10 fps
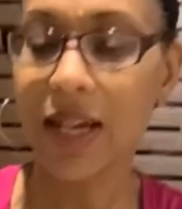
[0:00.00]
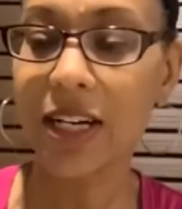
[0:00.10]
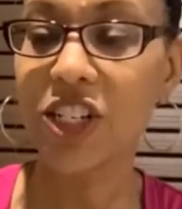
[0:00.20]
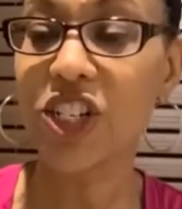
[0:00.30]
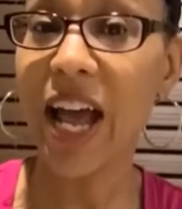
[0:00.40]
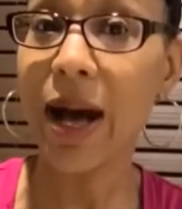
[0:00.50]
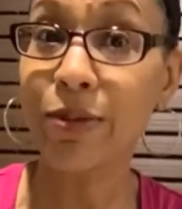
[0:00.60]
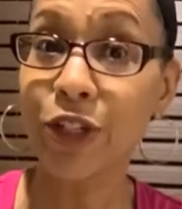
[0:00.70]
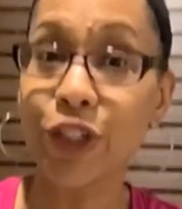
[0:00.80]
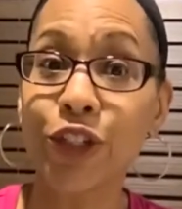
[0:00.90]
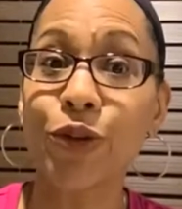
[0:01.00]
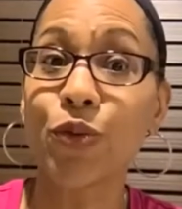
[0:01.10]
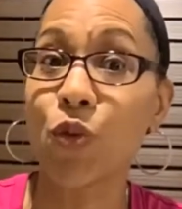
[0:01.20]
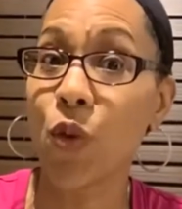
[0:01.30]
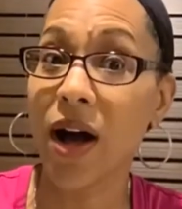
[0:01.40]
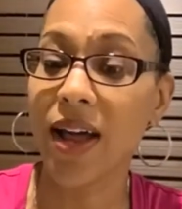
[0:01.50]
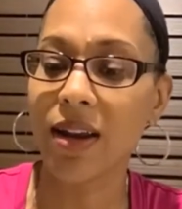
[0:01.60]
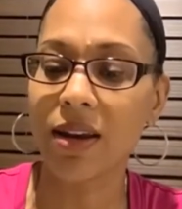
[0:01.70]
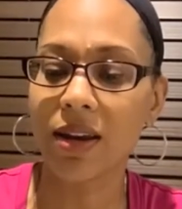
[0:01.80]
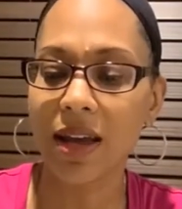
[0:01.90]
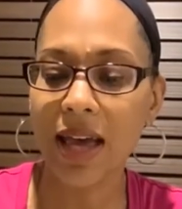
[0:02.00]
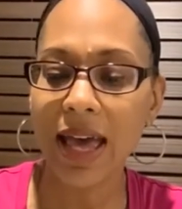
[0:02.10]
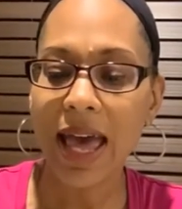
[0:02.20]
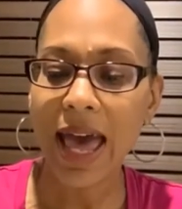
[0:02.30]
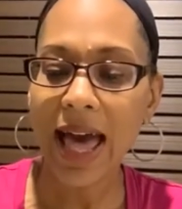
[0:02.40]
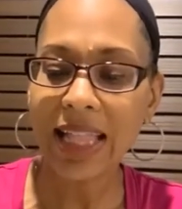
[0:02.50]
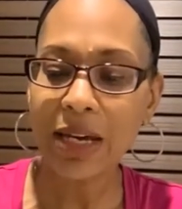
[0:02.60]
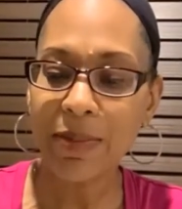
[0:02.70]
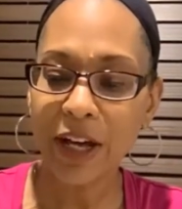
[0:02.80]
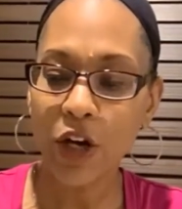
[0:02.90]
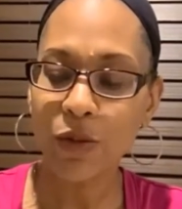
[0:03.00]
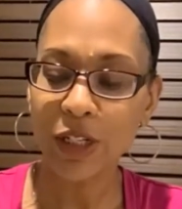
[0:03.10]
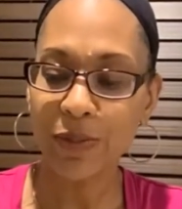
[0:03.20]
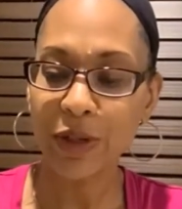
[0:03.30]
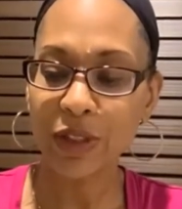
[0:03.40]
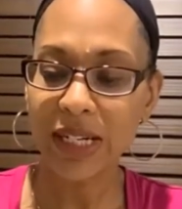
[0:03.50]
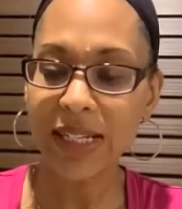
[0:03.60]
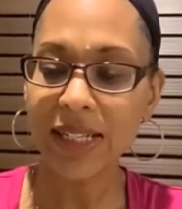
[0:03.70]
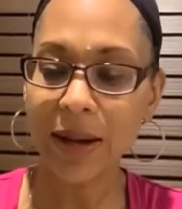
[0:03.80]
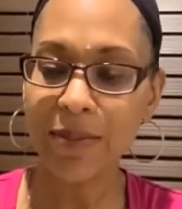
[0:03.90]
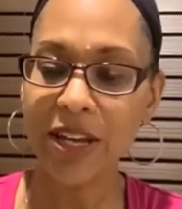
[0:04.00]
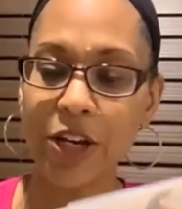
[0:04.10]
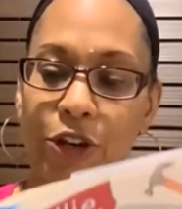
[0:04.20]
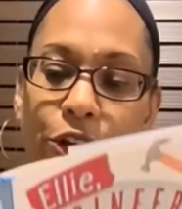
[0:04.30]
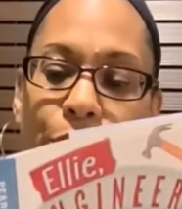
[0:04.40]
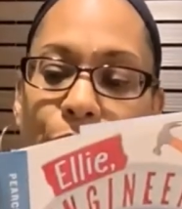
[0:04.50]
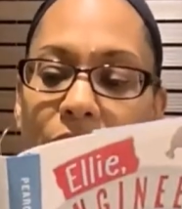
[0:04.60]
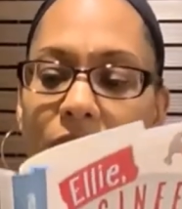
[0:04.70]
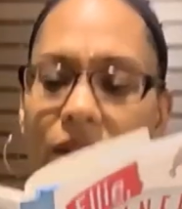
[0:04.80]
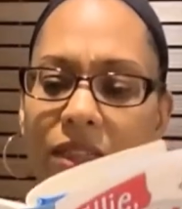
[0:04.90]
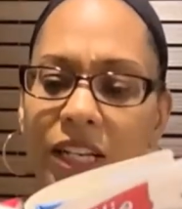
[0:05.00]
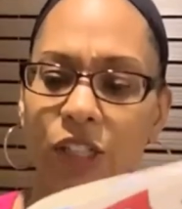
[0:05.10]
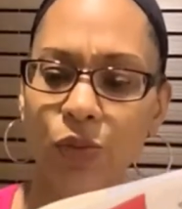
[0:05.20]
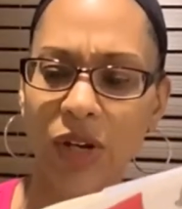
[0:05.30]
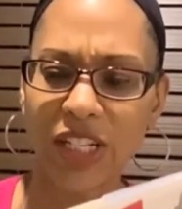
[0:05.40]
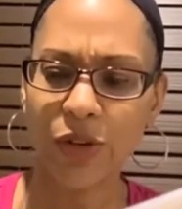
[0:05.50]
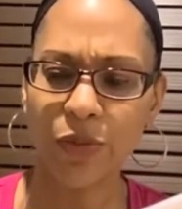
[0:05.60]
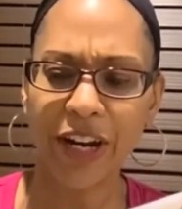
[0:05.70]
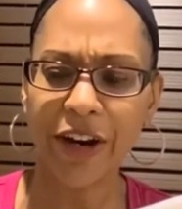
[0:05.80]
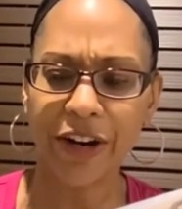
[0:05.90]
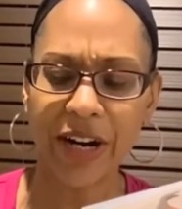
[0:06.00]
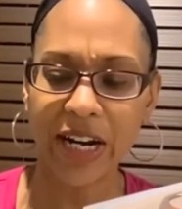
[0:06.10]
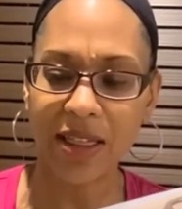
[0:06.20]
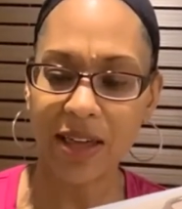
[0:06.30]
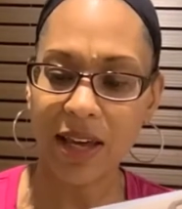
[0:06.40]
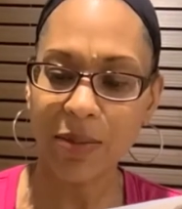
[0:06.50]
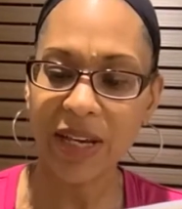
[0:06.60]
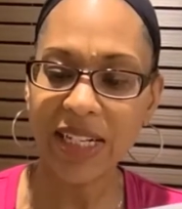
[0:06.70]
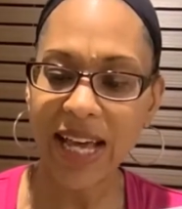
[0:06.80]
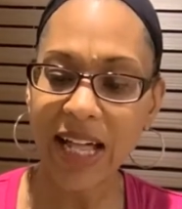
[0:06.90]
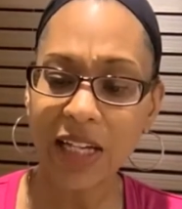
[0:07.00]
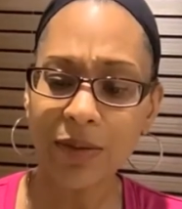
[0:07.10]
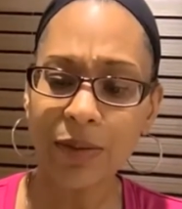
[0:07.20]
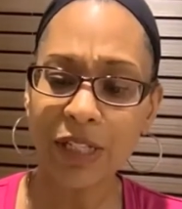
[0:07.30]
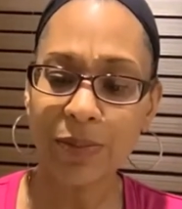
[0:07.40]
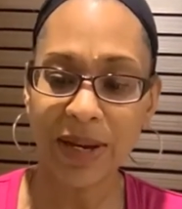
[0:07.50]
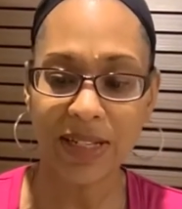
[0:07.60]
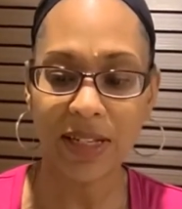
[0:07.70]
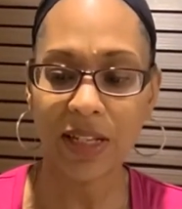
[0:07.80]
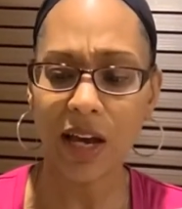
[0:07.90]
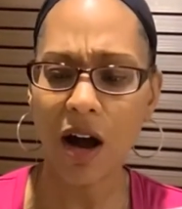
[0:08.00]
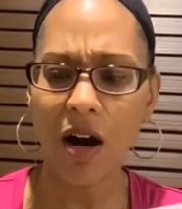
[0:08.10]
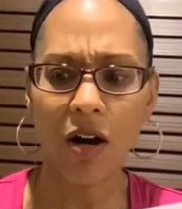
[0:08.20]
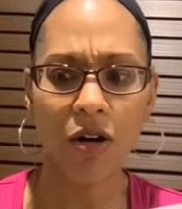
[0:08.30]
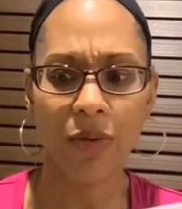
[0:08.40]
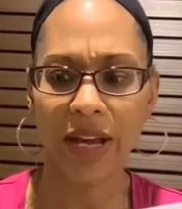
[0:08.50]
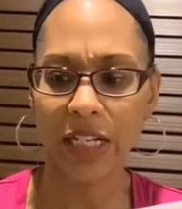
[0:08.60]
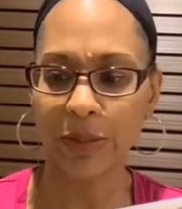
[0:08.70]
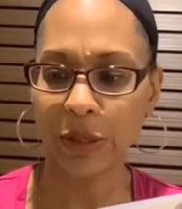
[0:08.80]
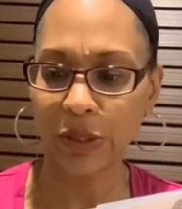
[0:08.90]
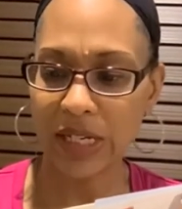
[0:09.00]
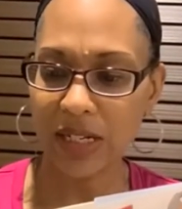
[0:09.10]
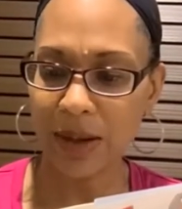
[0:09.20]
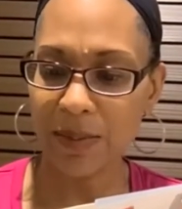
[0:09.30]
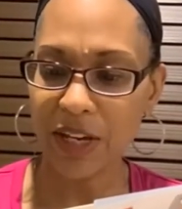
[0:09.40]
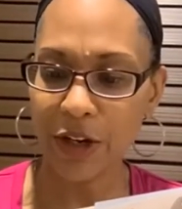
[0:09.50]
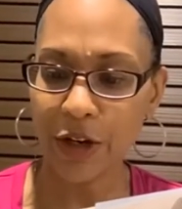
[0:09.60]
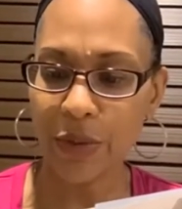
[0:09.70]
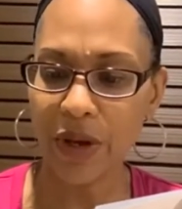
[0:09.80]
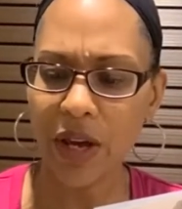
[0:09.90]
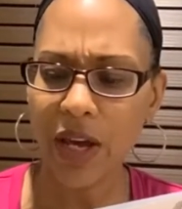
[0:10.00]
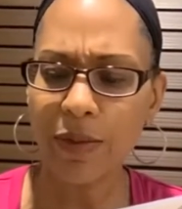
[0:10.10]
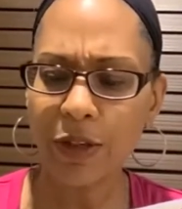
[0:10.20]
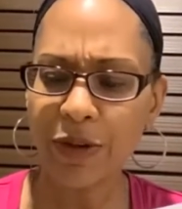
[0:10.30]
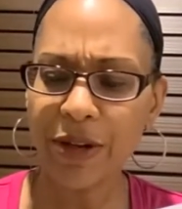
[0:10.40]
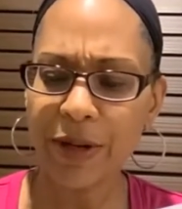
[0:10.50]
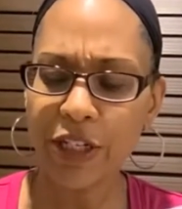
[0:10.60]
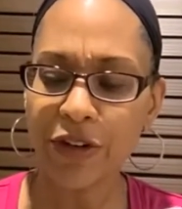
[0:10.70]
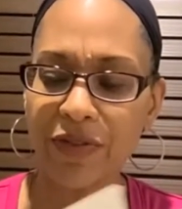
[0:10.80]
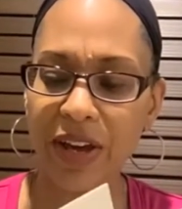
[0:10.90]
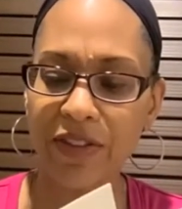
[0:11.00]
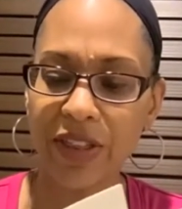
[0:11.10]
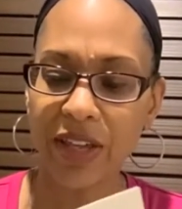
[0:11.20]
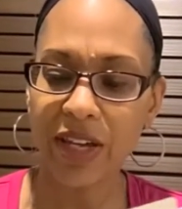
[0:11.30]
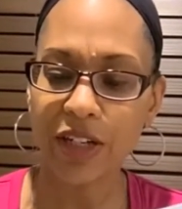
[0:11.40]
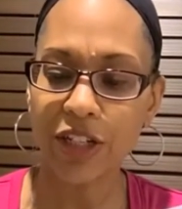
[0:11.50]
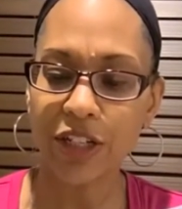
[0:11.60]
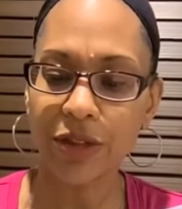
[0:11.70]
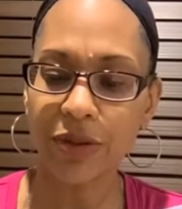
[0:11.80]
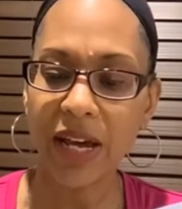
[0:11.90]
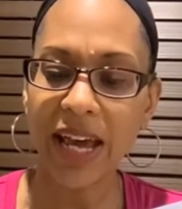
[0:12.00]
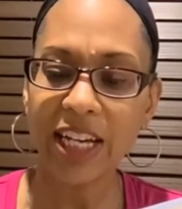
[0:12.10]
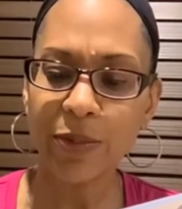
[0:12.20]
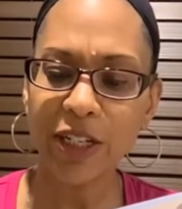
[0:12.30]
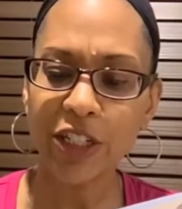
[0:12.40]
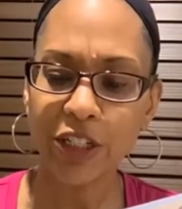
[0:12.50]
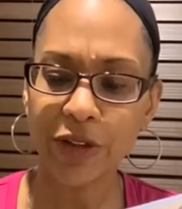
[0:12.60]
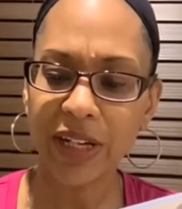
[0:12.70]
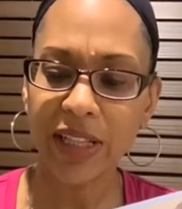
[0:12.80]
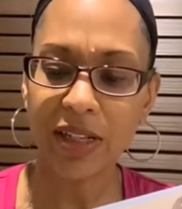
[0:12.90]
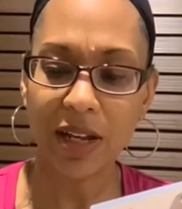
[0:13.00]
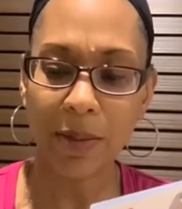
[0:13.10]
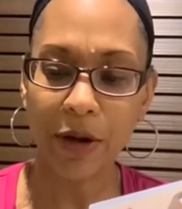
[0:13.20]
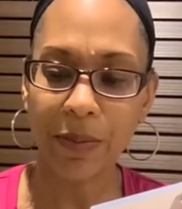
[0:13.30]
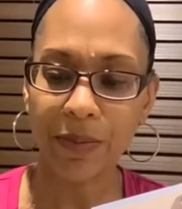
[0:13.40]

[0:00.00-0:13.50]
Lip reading: Chapter 1. Ellie Bell was building something new. This wasn't weird or anything because Ellie was basically always building something new. It was pretty much her favorite thing to do, especially during the summer.